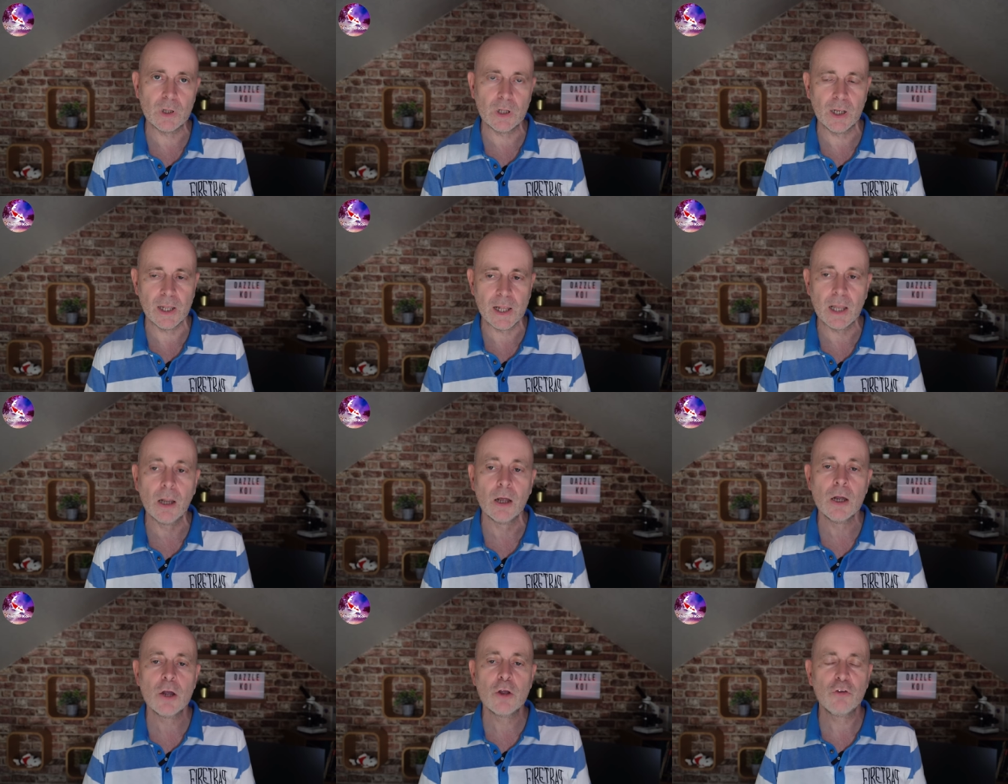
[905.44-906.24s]
will
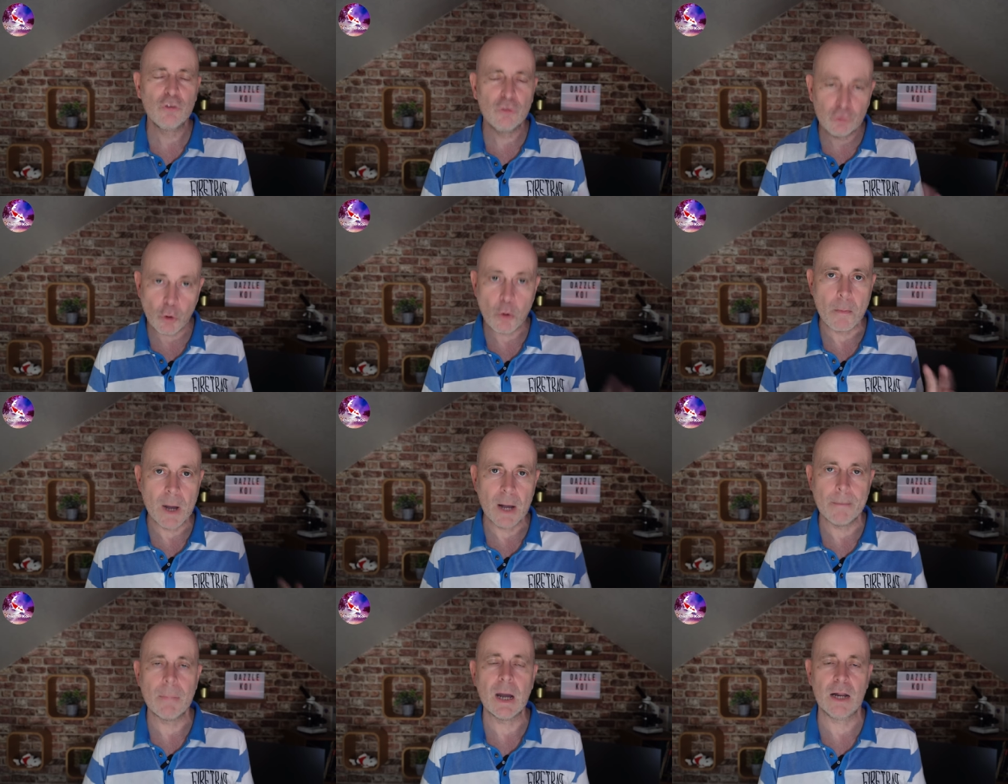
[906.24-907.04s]
kill
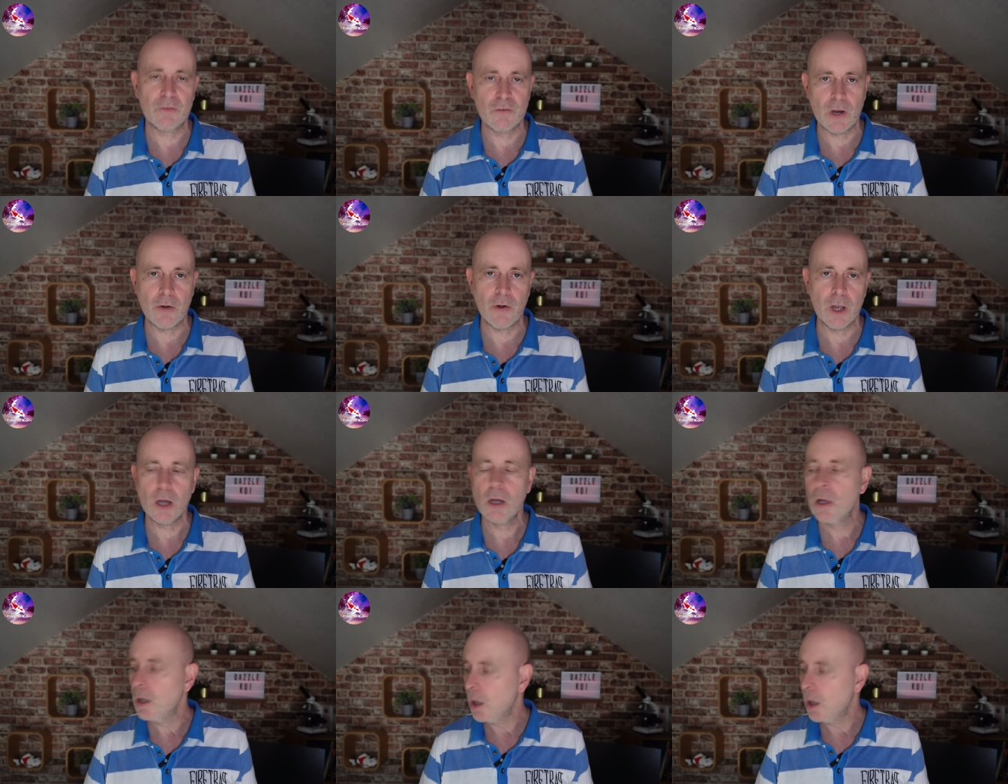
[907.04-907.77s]
some bacteria.